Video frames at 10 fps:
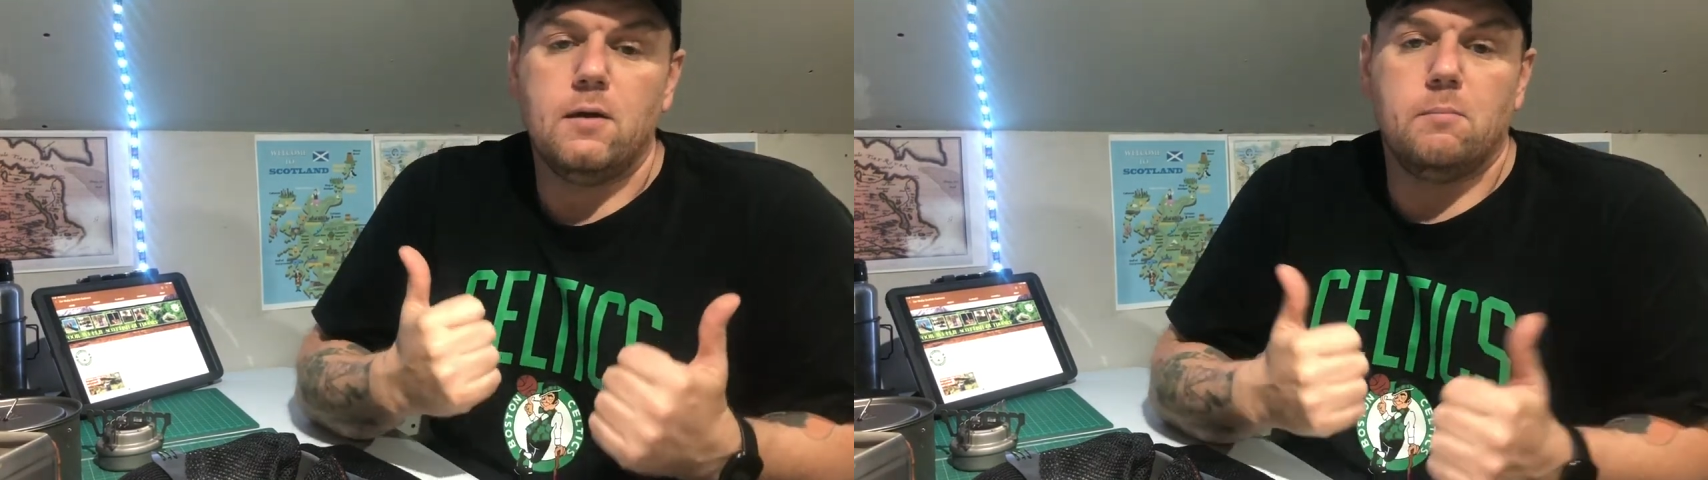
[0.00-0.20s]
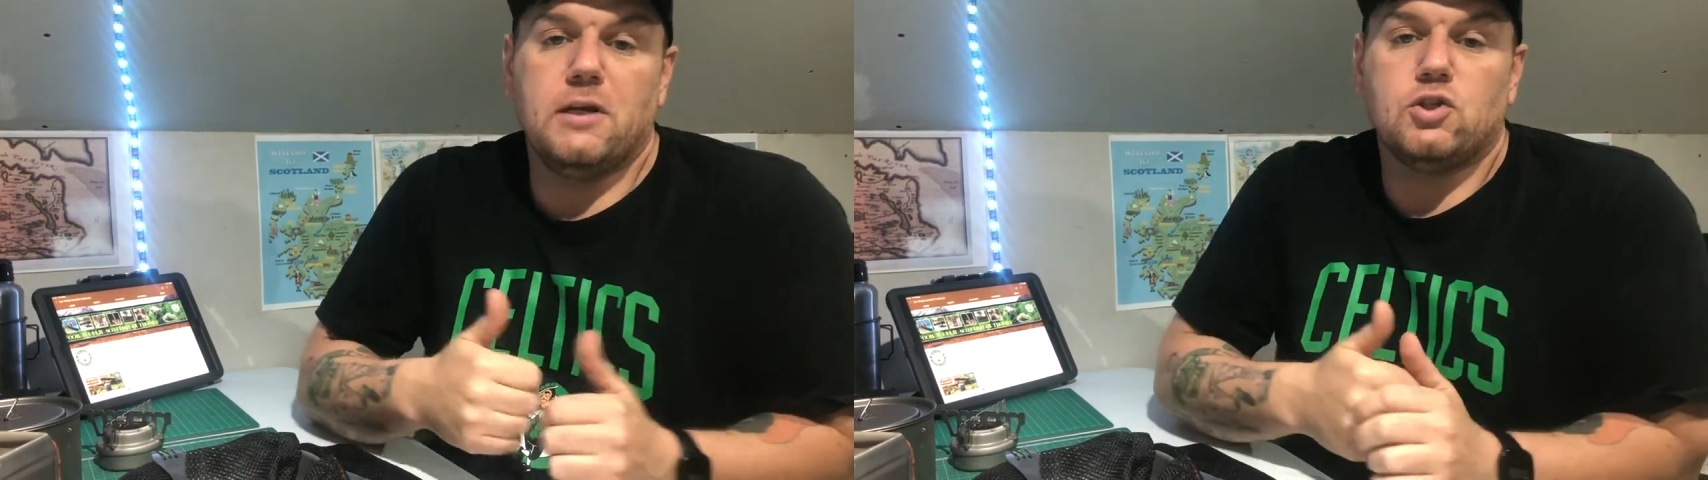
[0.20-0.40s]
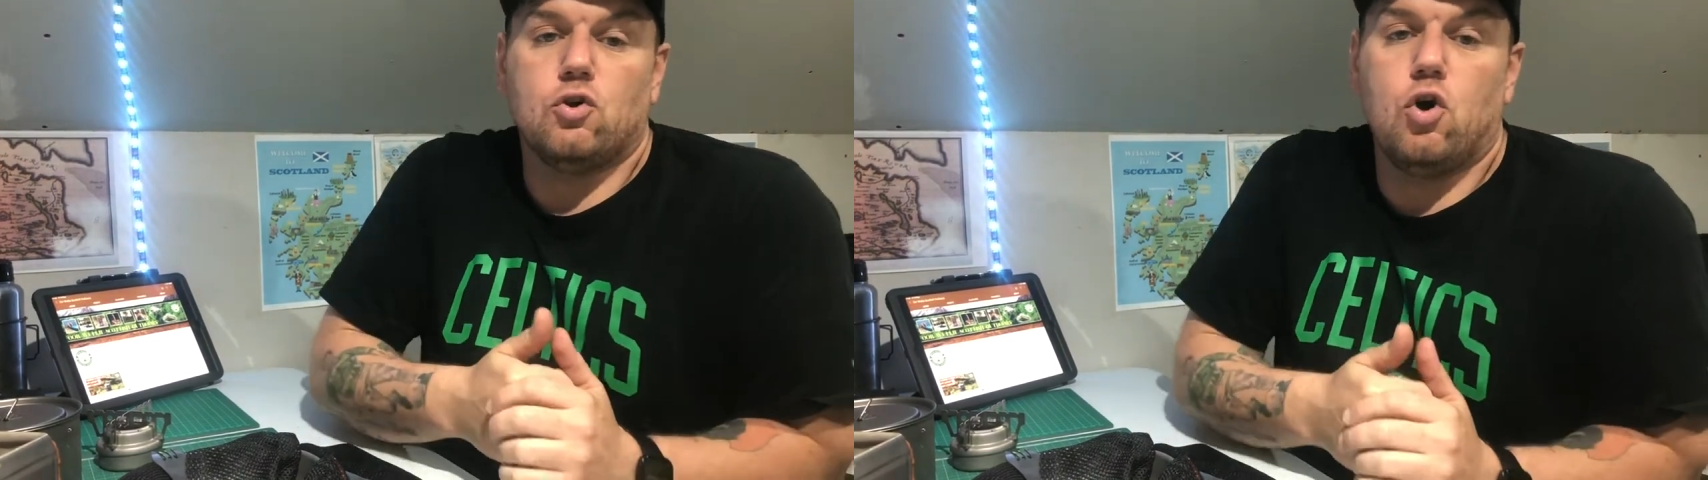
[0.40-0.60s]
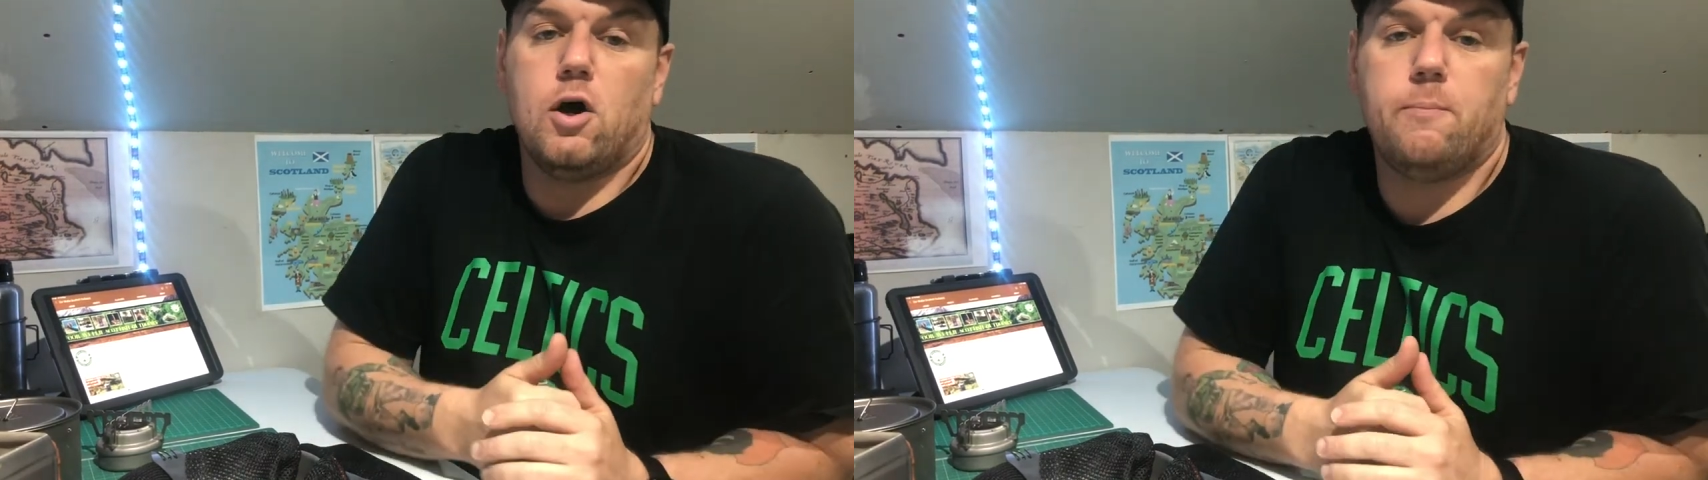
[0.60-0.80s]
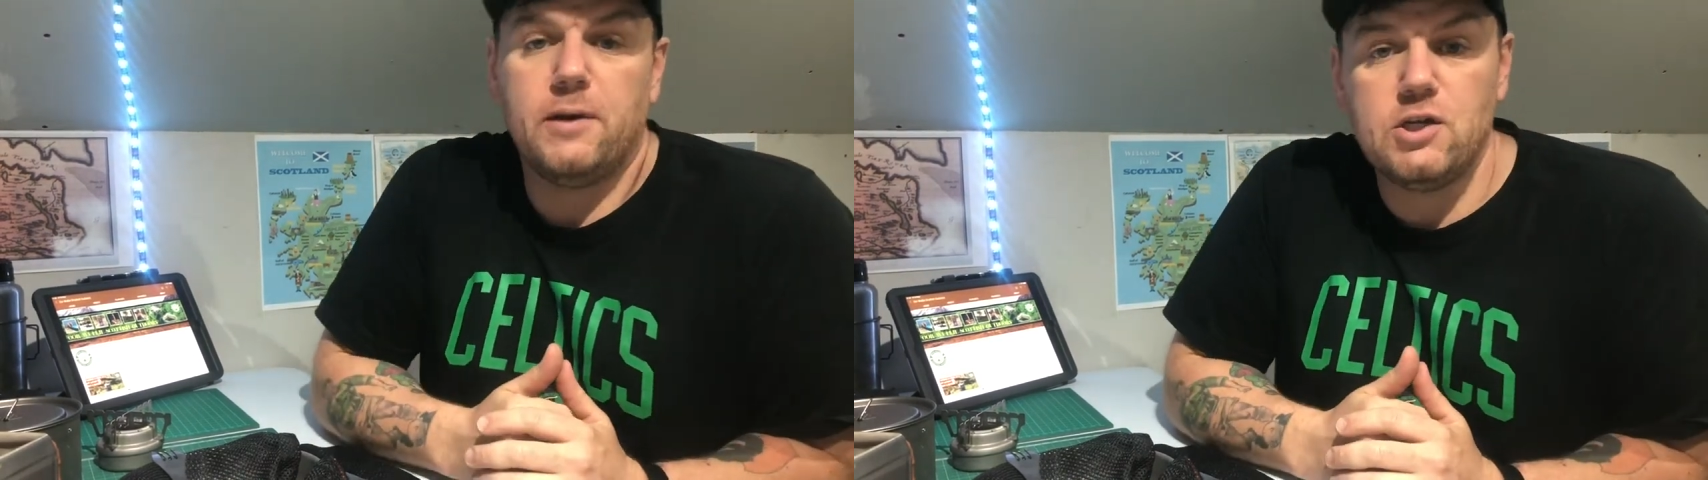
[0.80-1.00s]
Means a lot,
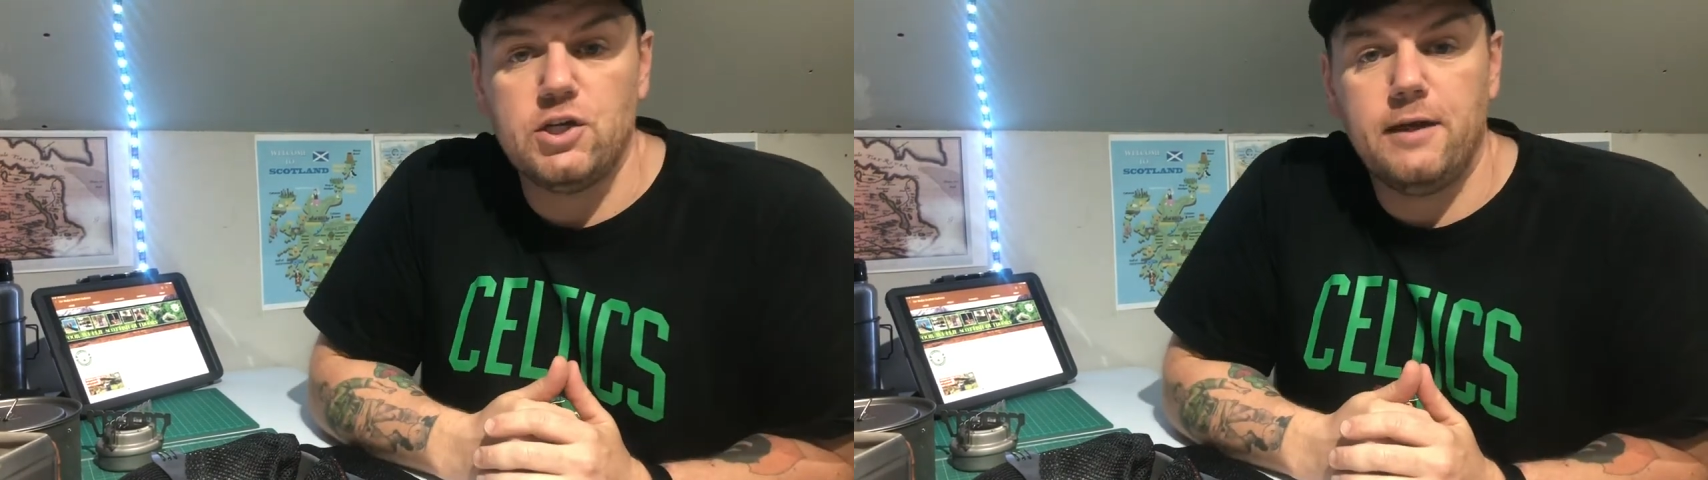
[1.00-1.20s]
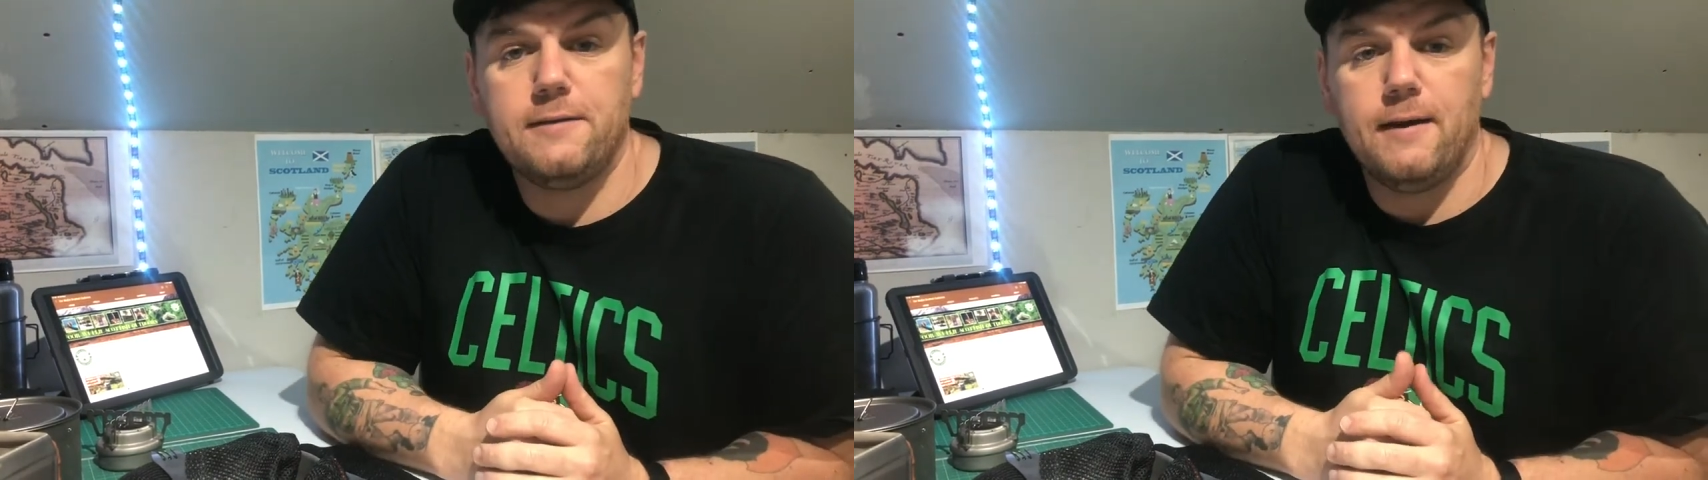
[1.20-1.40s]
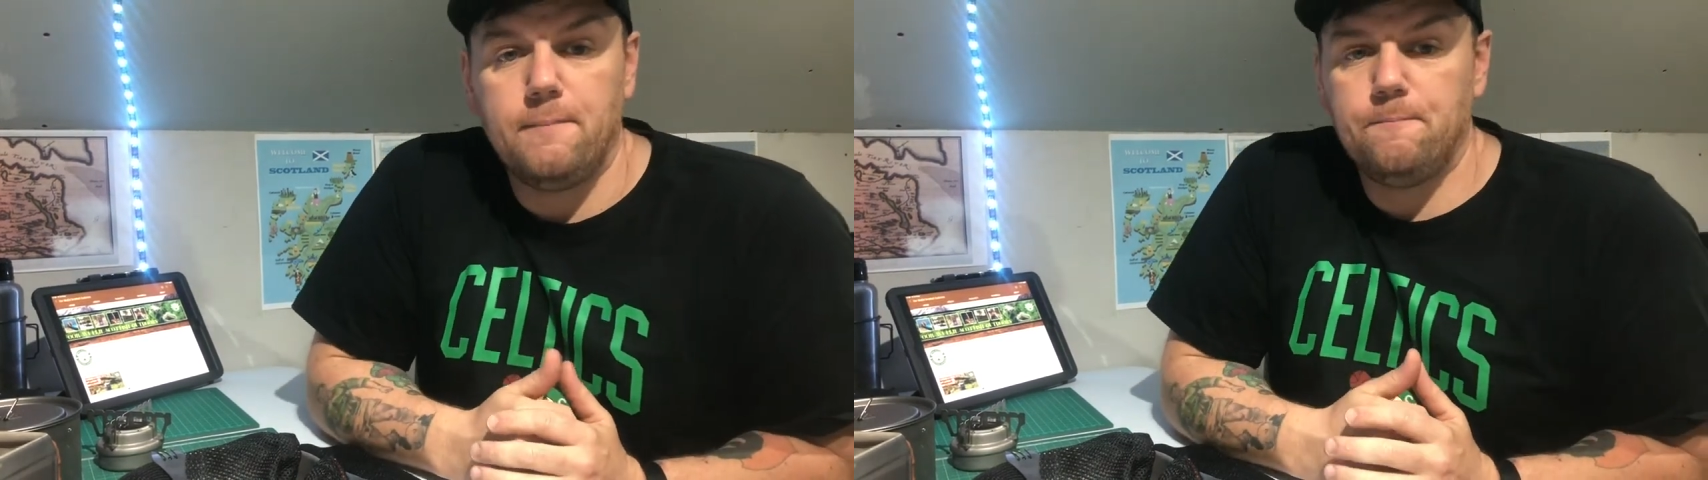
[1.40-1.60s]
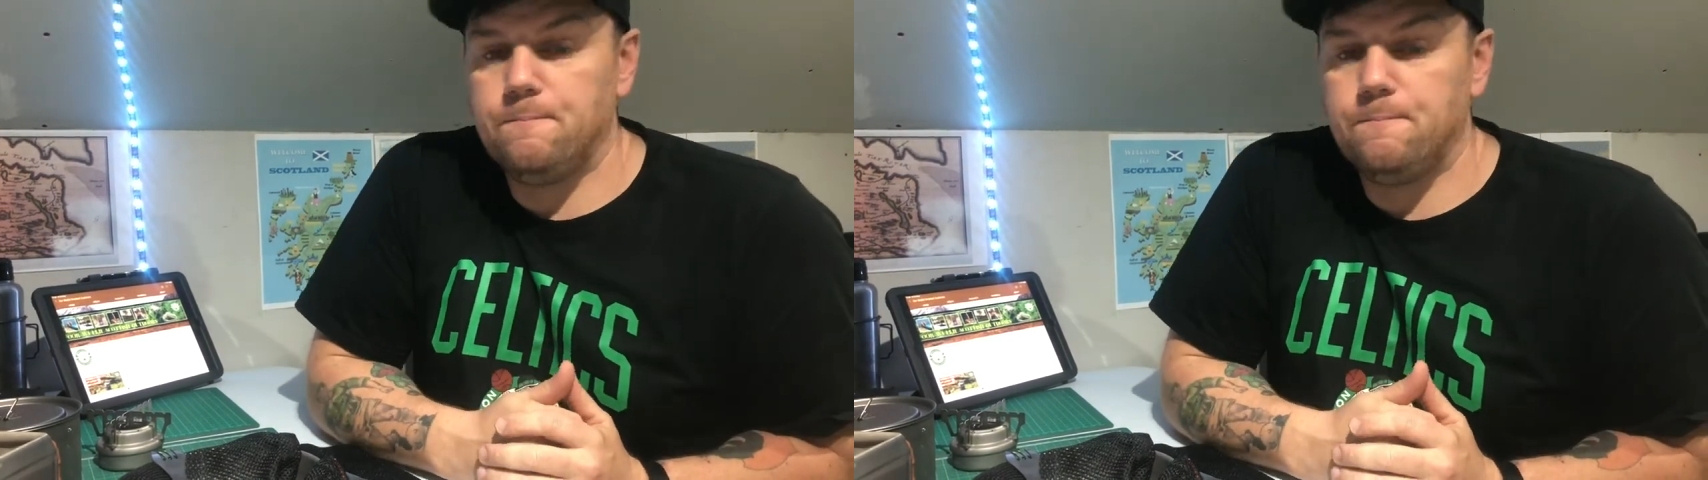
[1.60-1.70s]
I appreciate it.